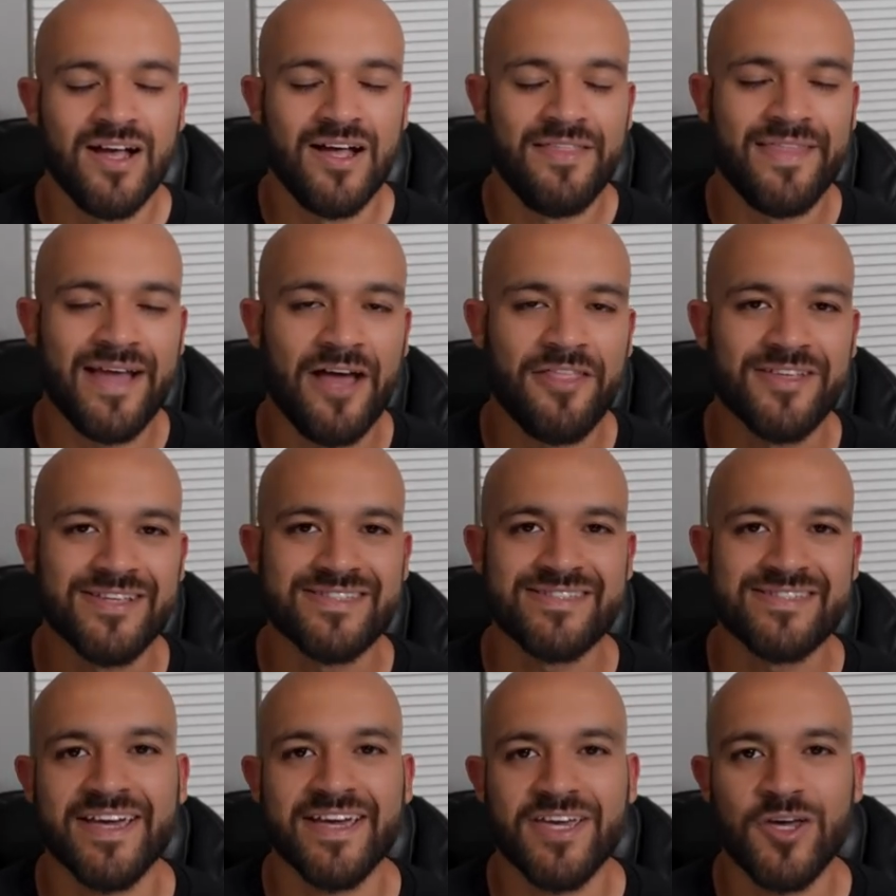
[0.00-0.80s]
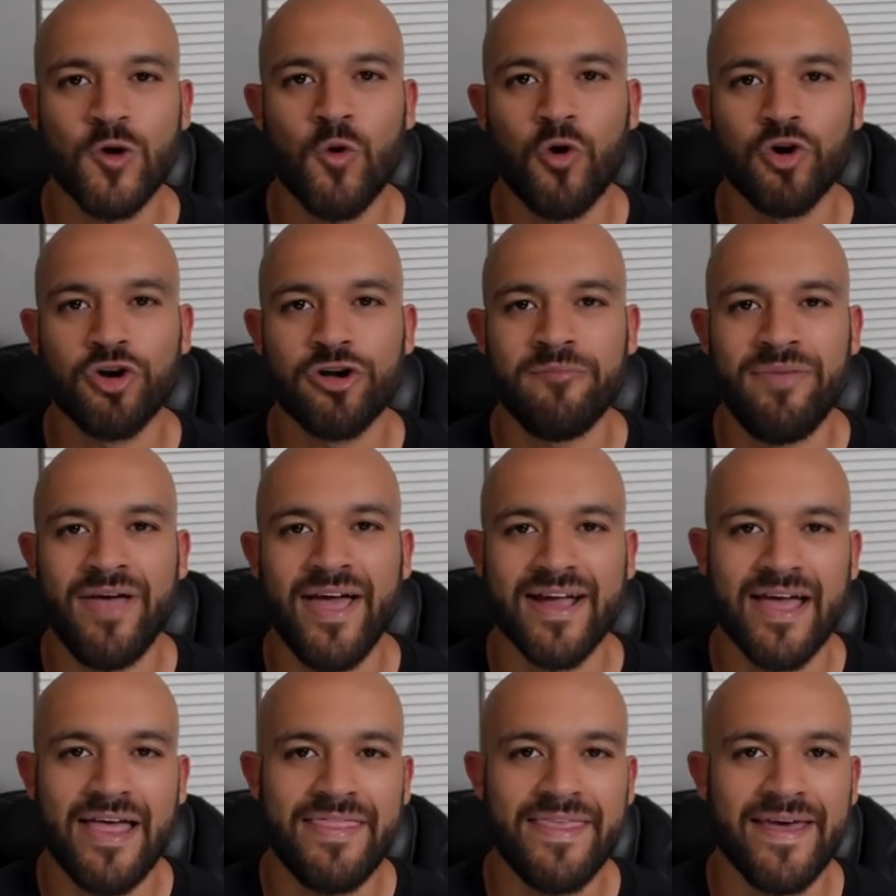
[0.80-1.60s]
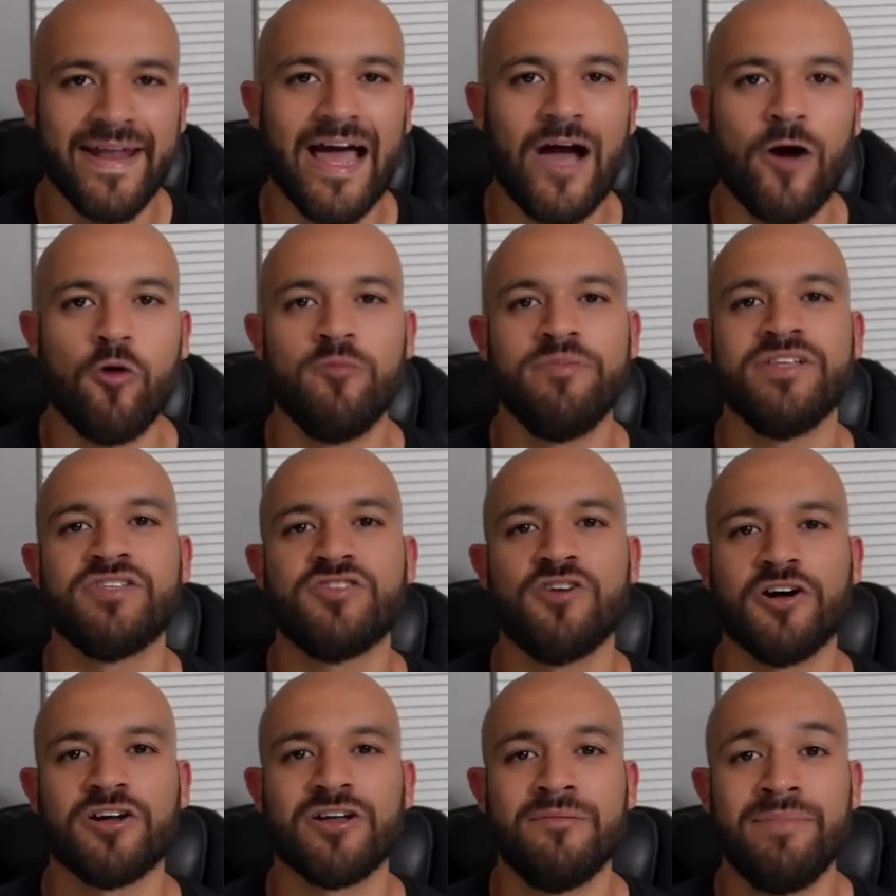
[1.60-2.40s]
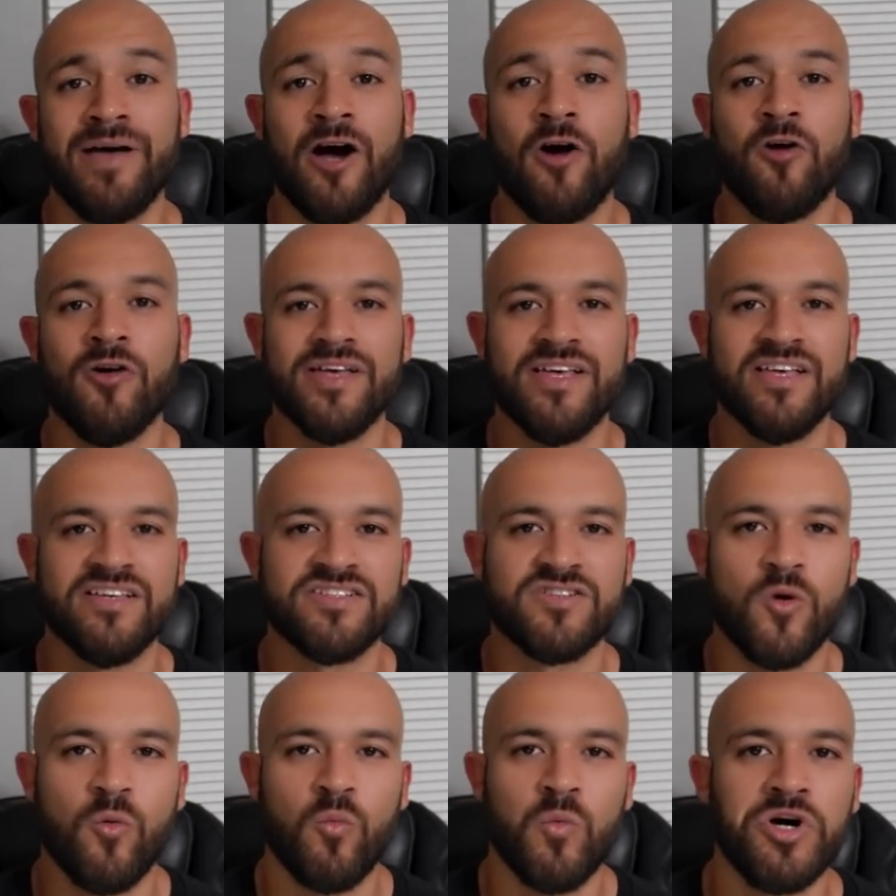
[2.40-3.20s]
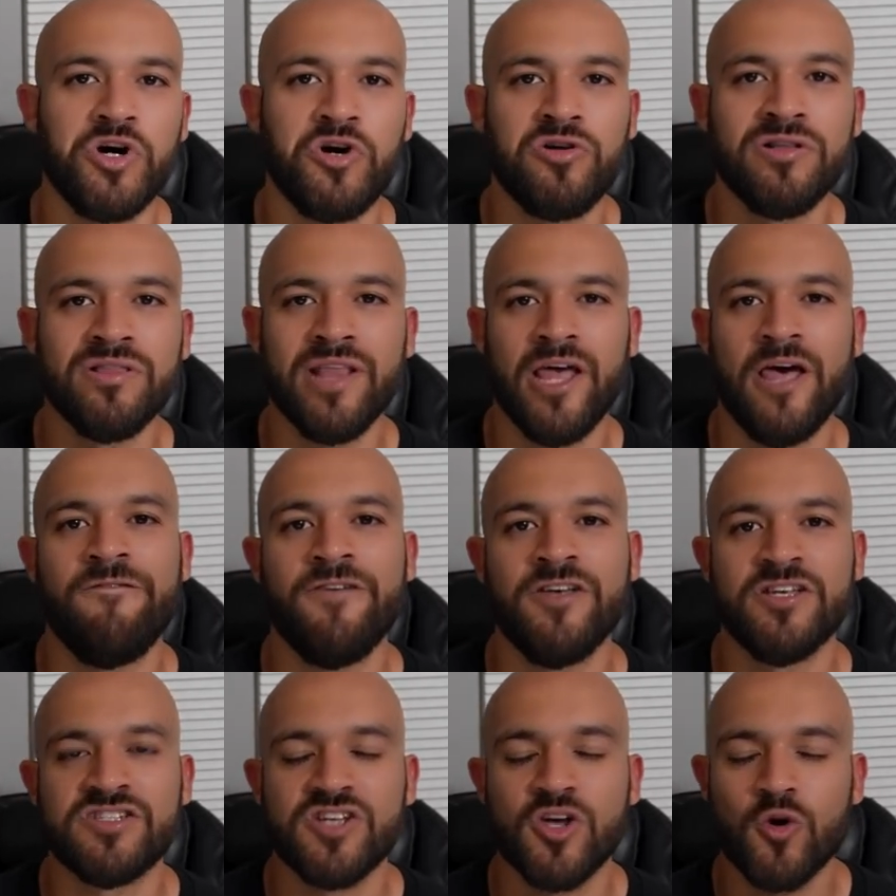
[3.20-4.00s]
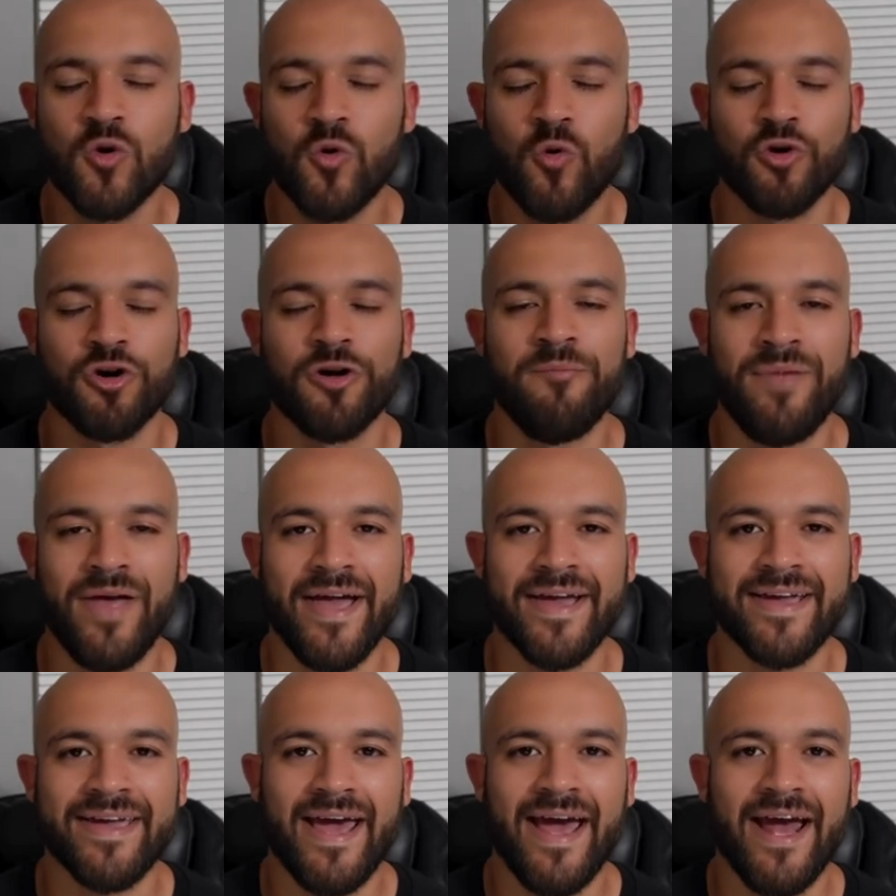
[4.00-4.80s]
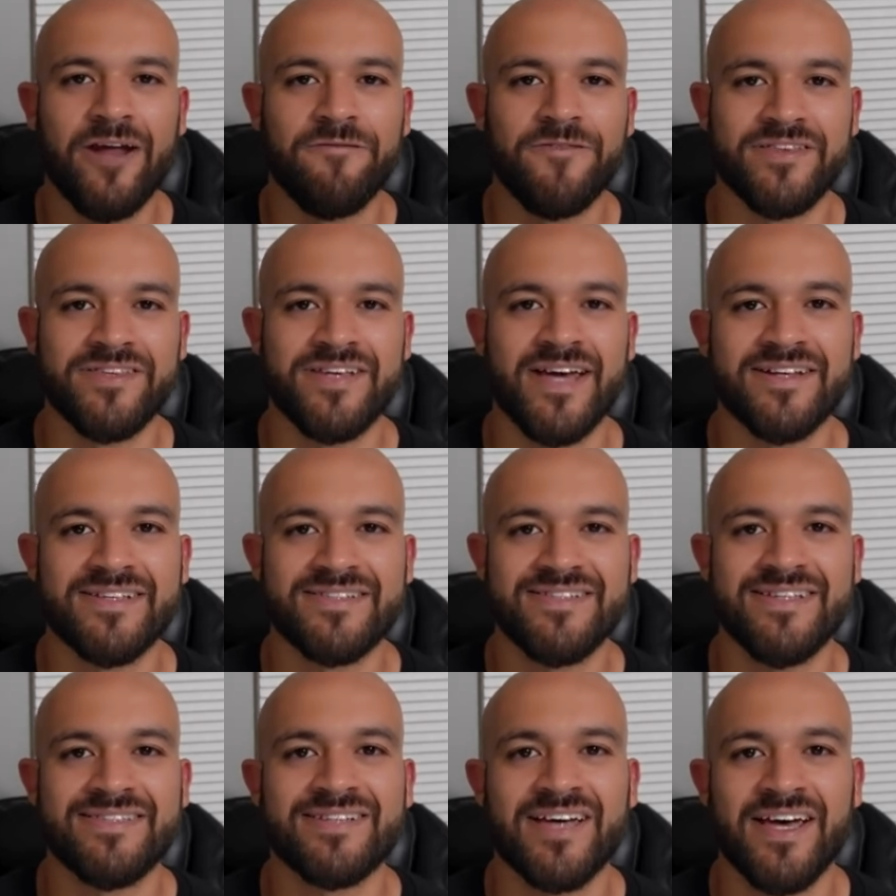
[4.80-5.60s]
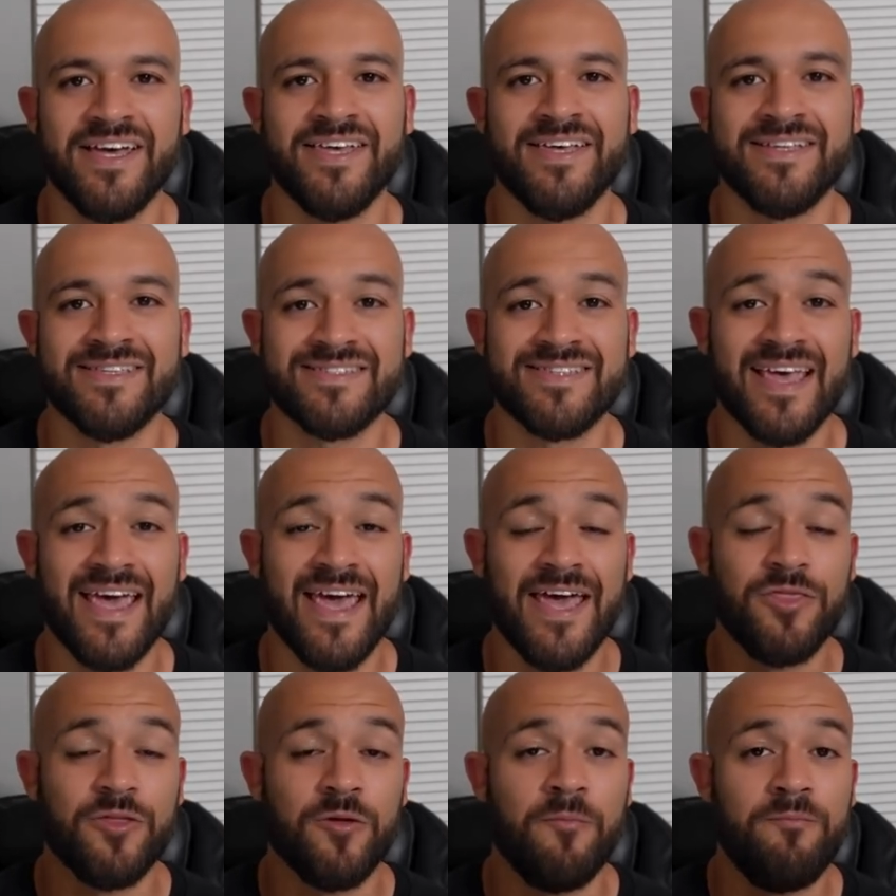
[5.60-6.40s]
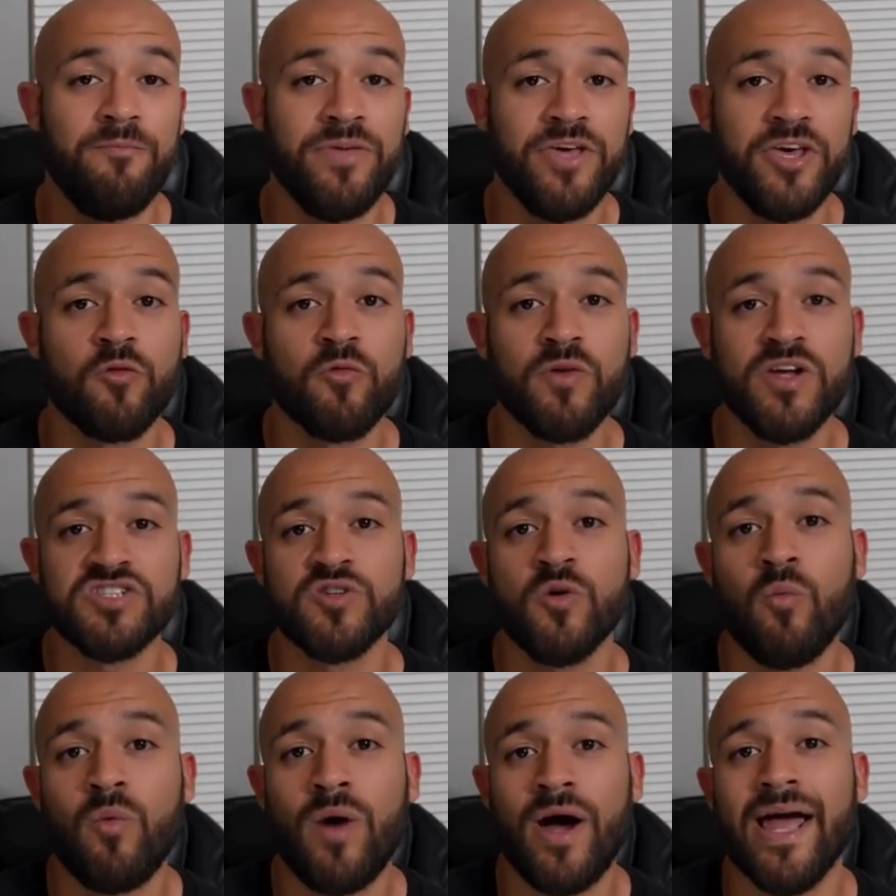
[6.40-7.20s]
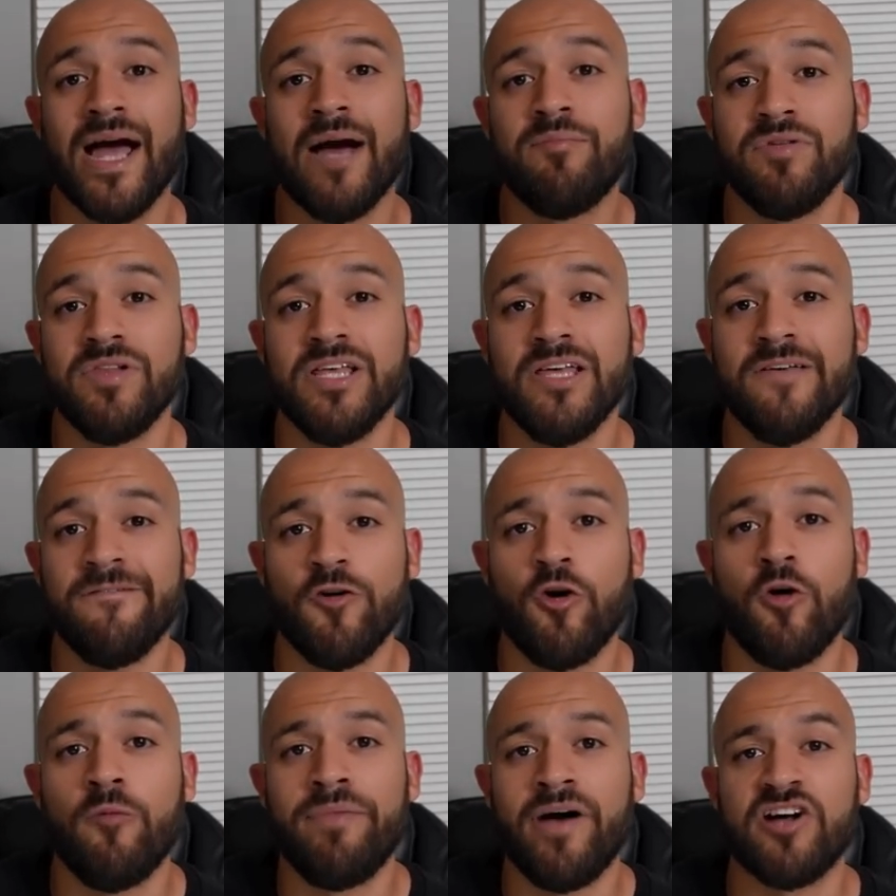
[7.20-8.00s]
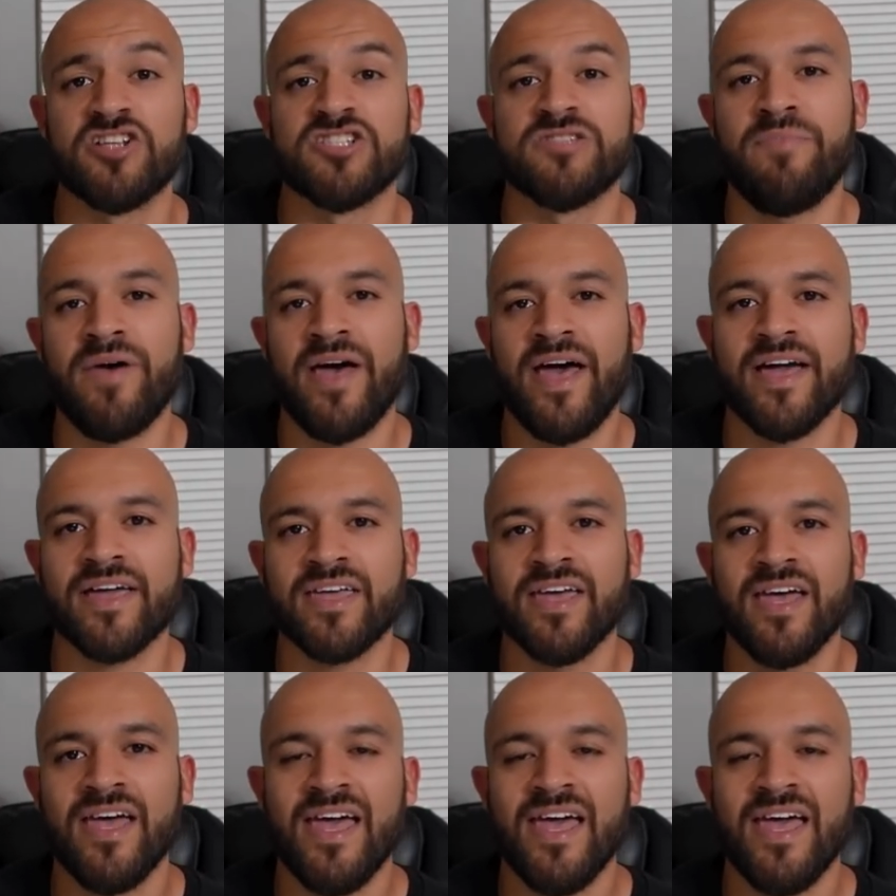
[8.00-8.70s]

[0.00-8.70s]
Now, the second quarterback that I will be talking about is Will Levis, quarterback out of the Tennessee Titans. And the big reason why I believe he'll bounce back